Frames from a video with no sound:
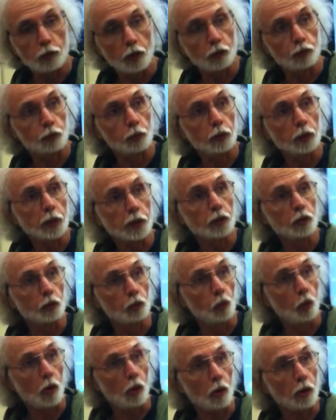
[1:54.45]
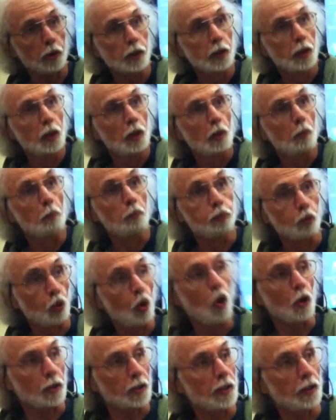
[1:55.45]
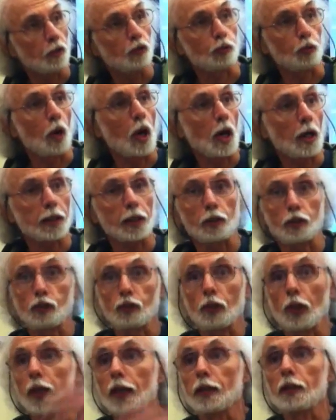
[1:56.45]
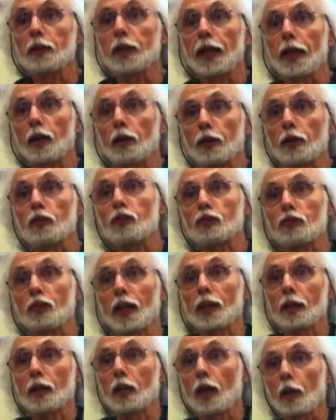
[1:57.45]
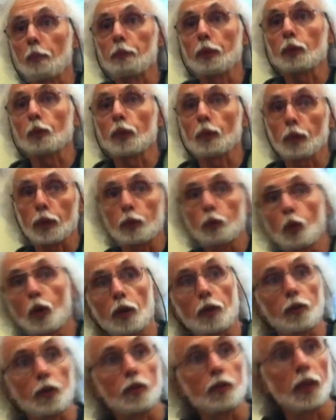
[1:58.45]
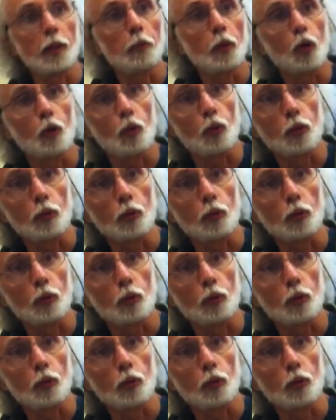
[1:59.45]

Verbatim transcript: who does really good work, brought his rocket sled down and set it up, and we were in one of the demo